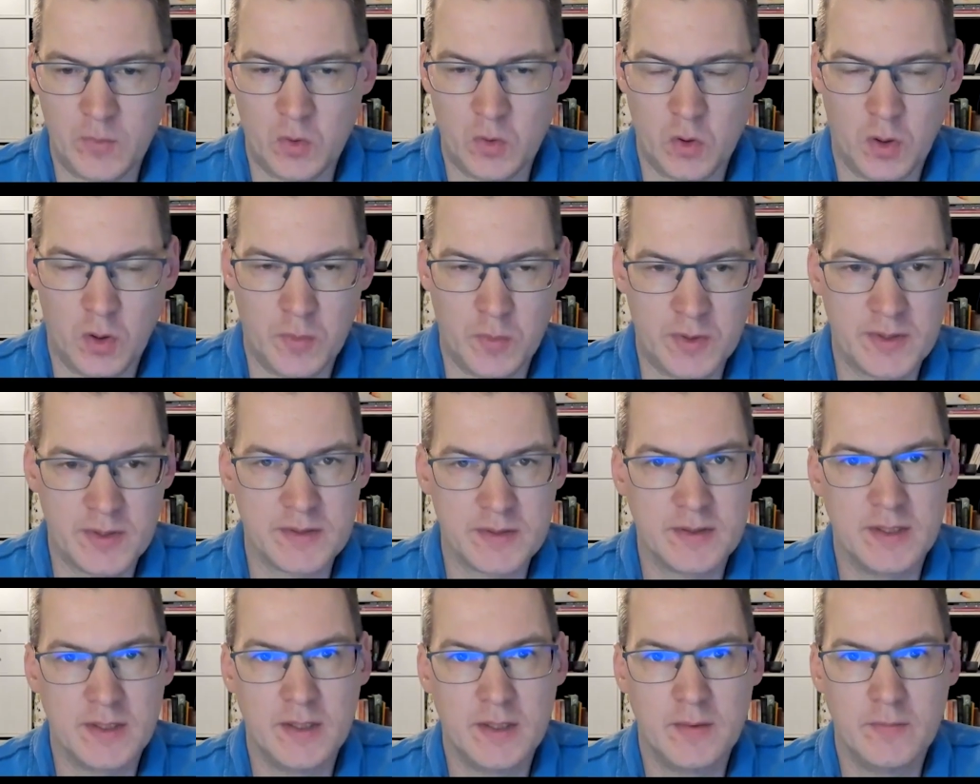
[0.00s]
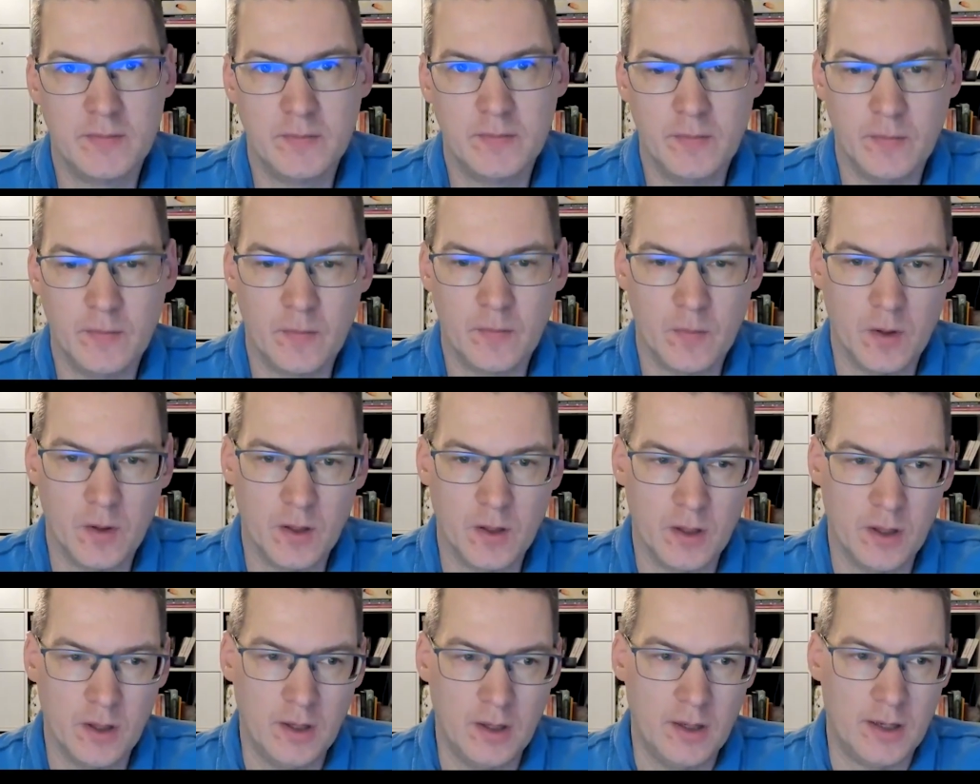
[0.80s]
Commerce team.
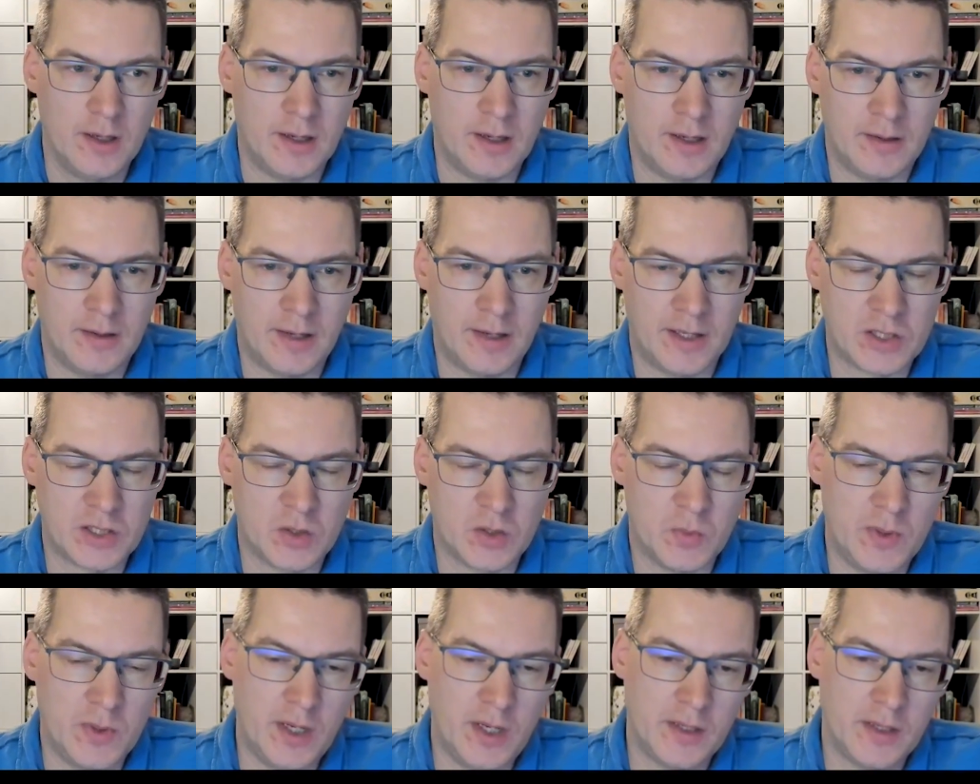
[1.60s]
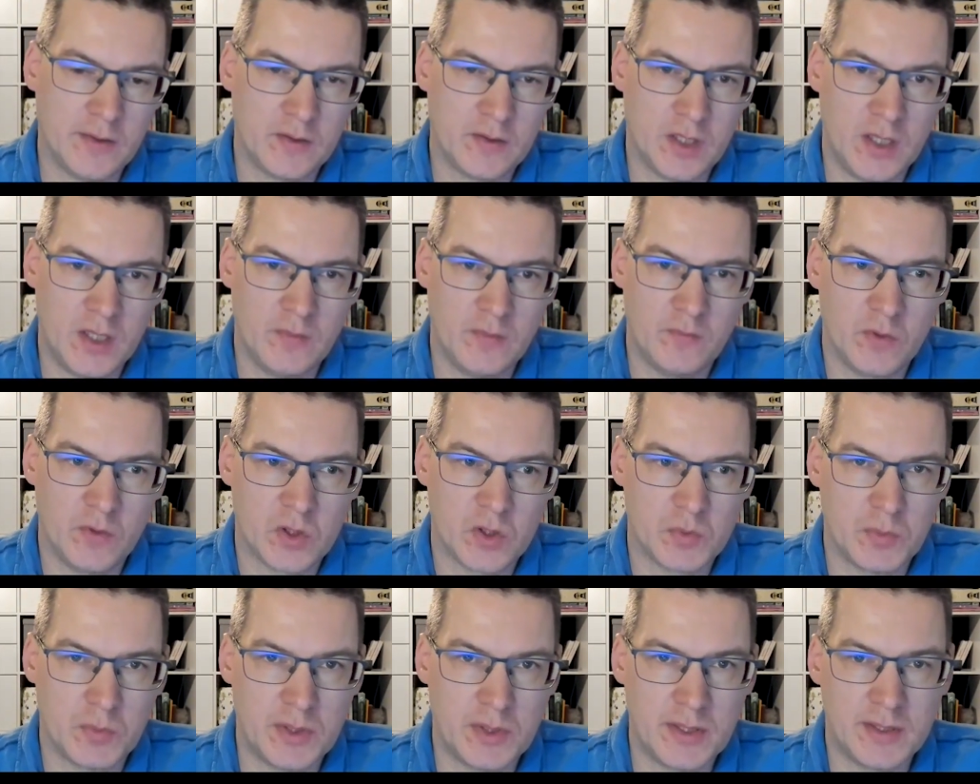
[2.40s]
And actually, we are the team
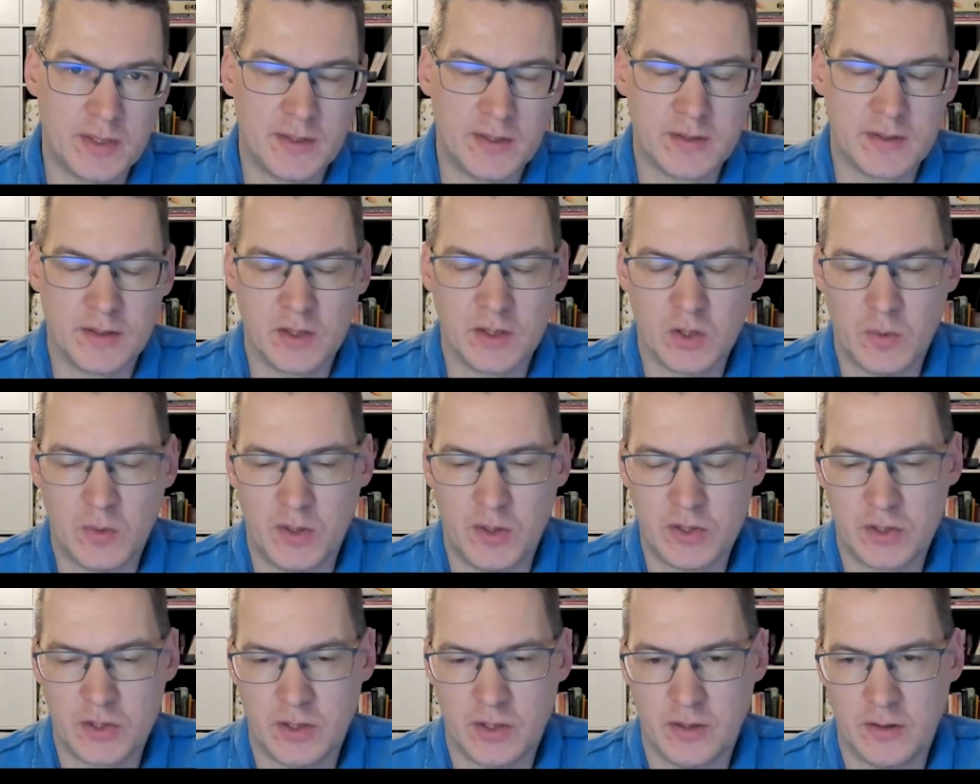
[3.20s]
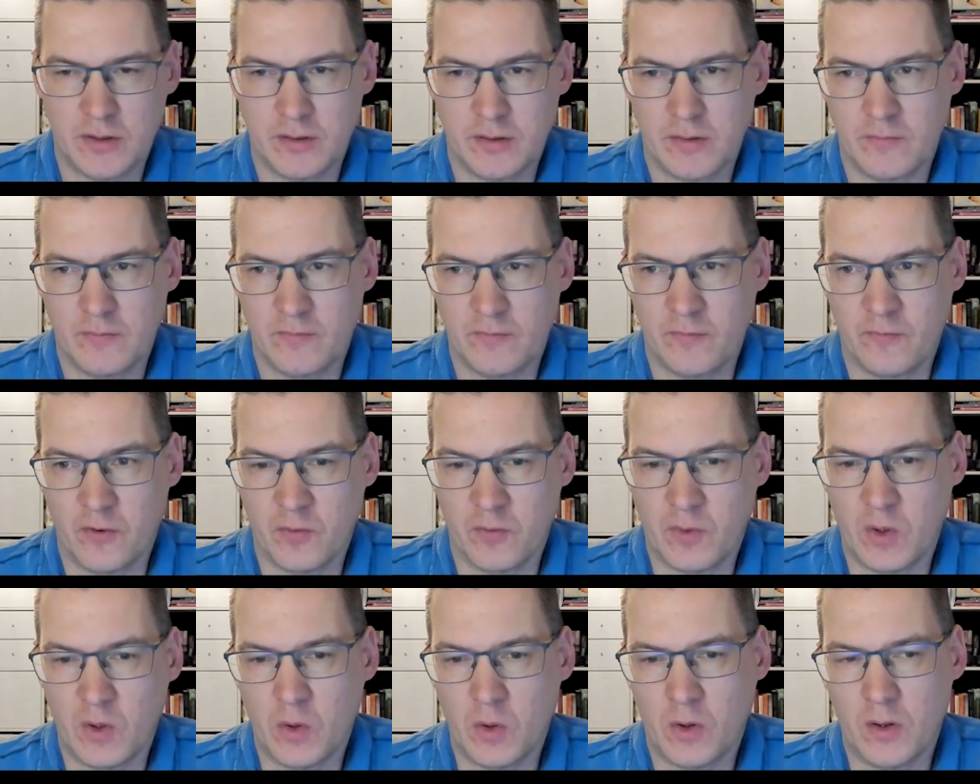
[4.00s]
which built this integration, what
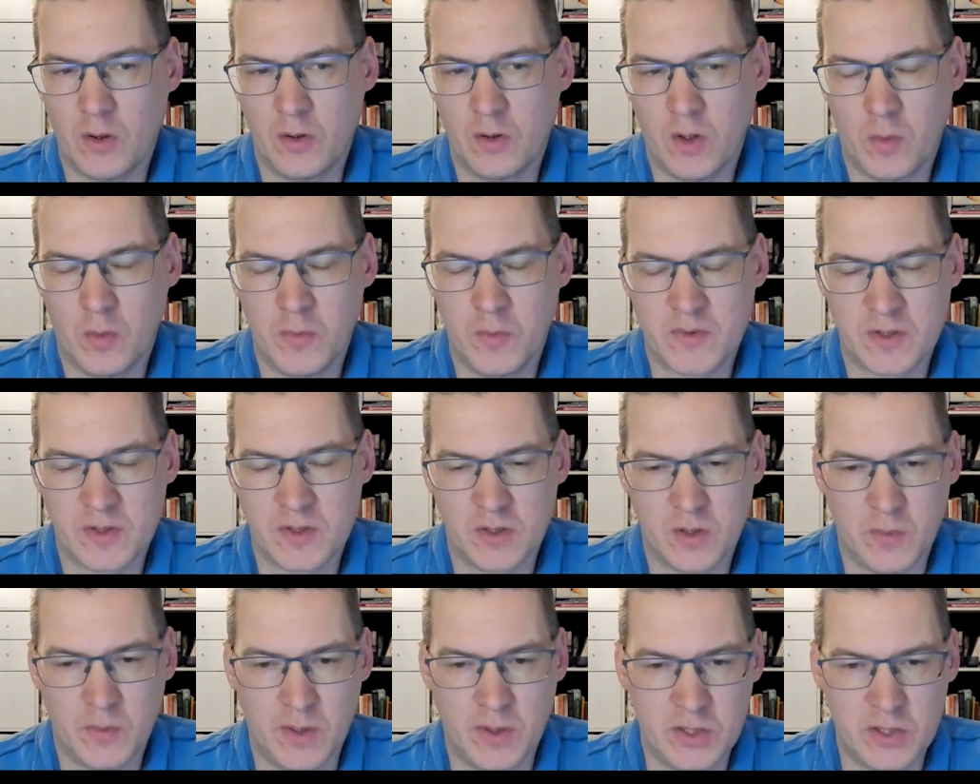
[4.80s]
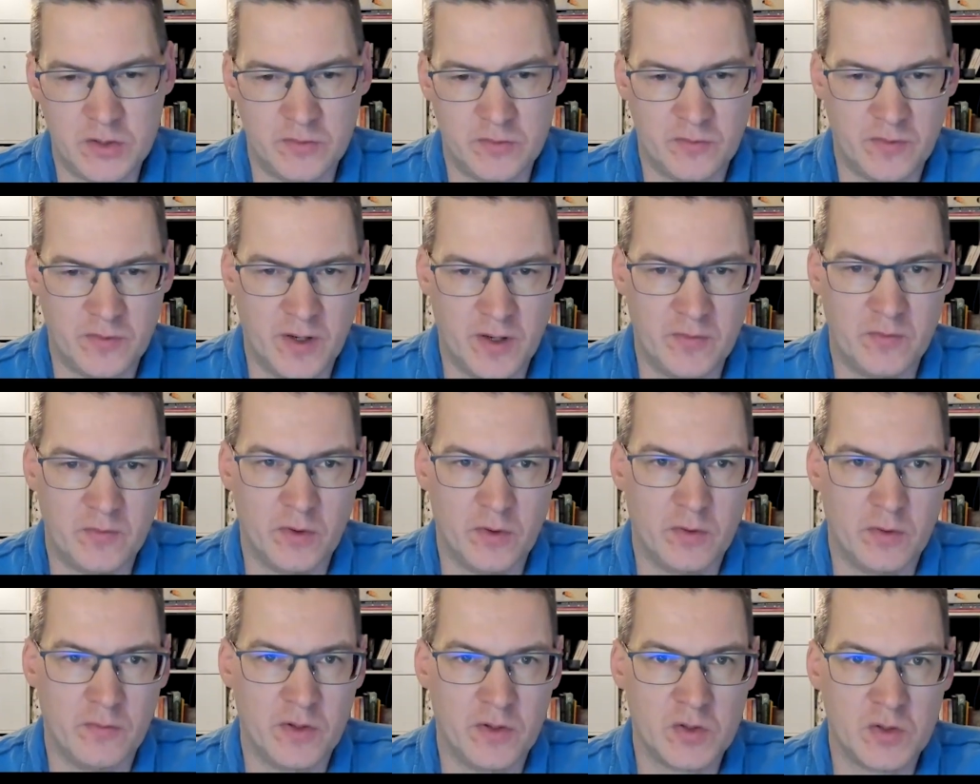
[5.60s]
we call Commerce Integration
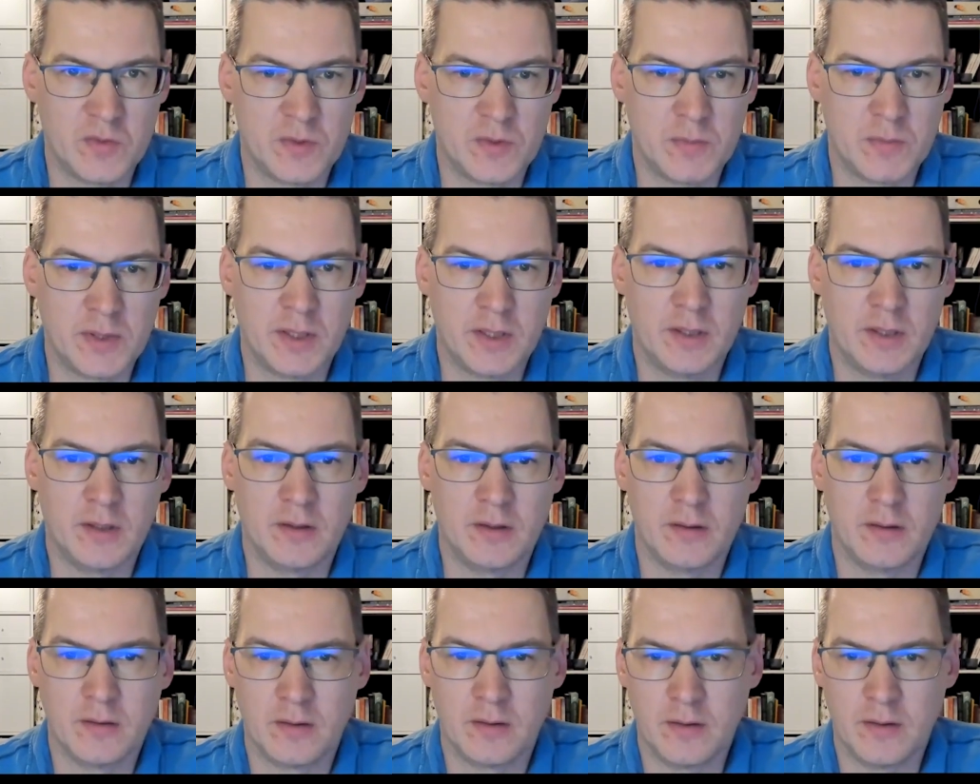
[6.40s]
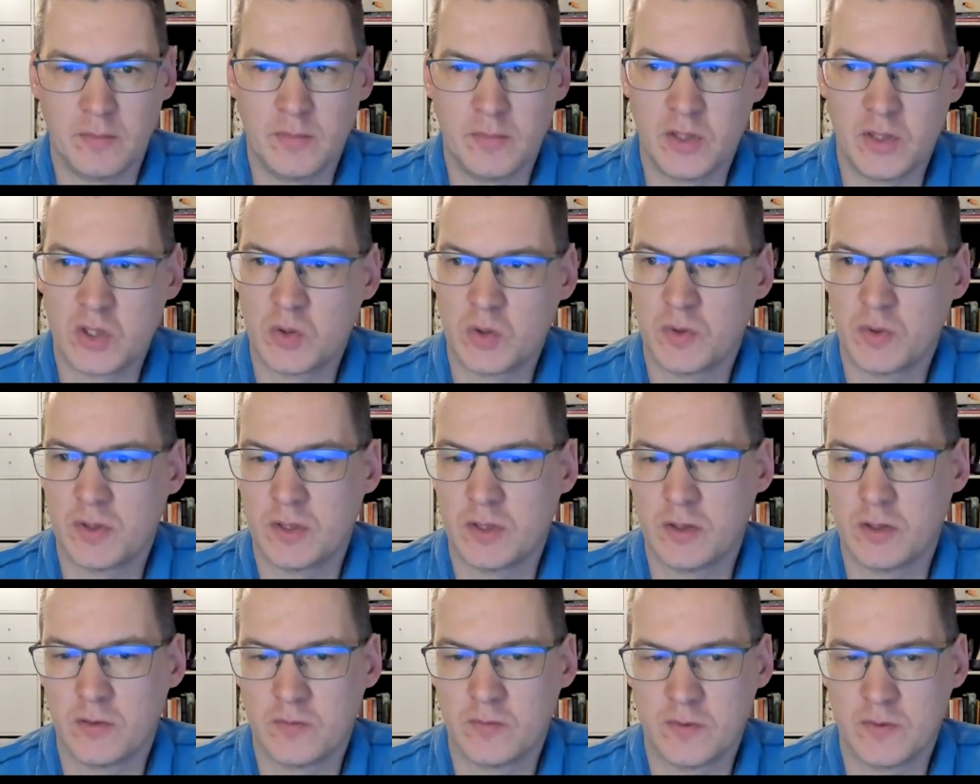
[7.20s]
Framework, which will be the majority
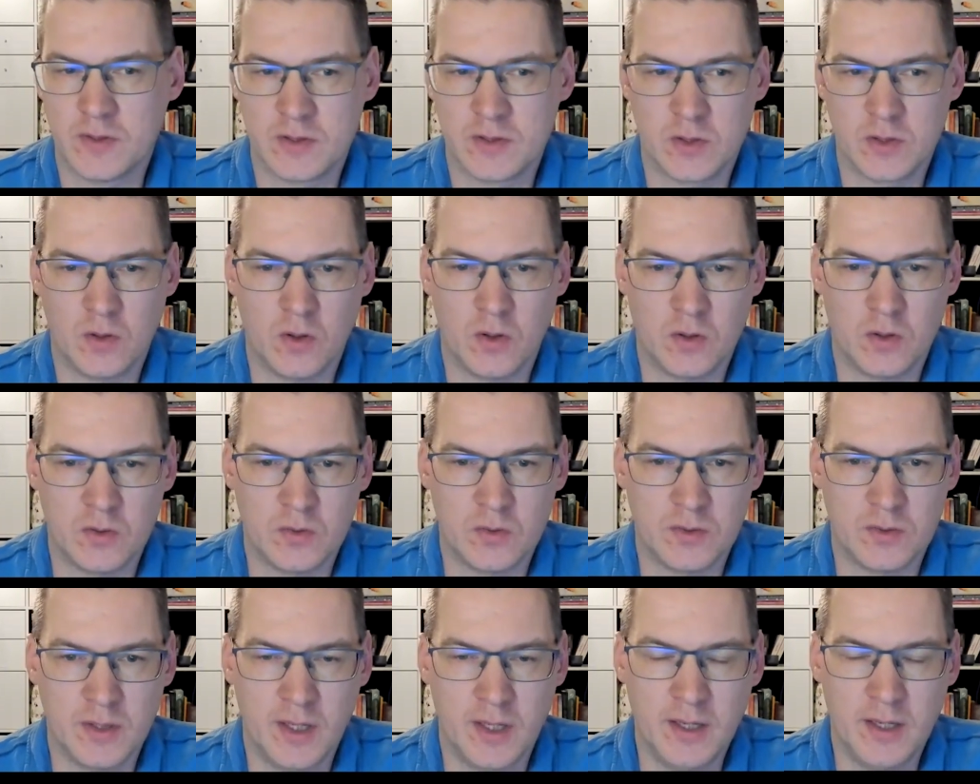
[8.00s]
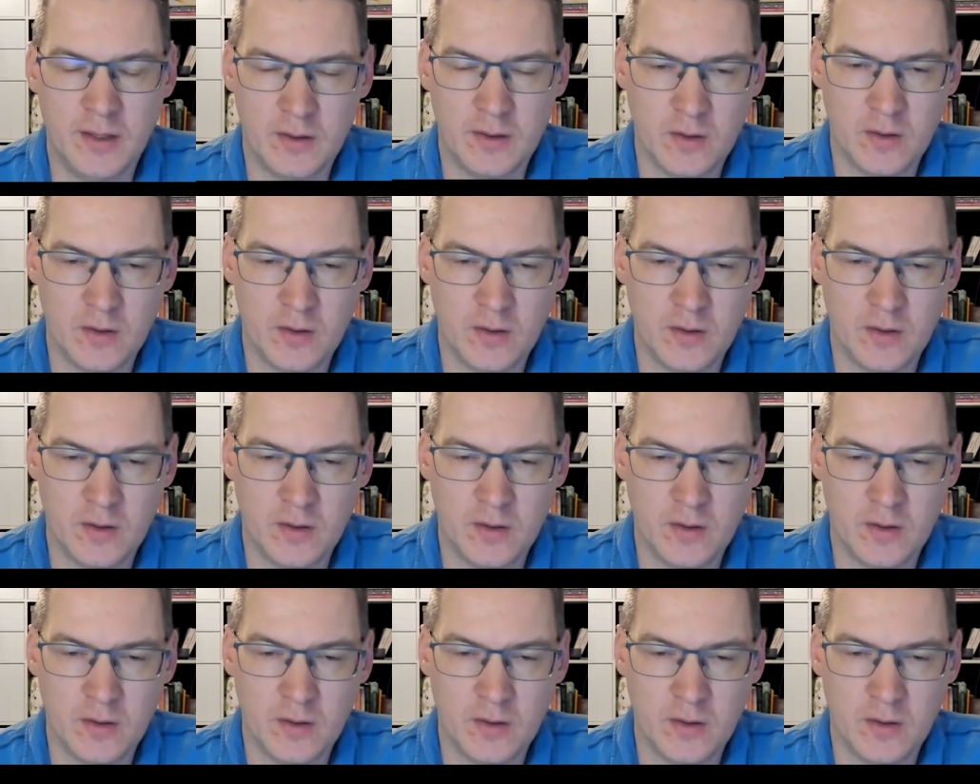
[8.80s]
of this talk today,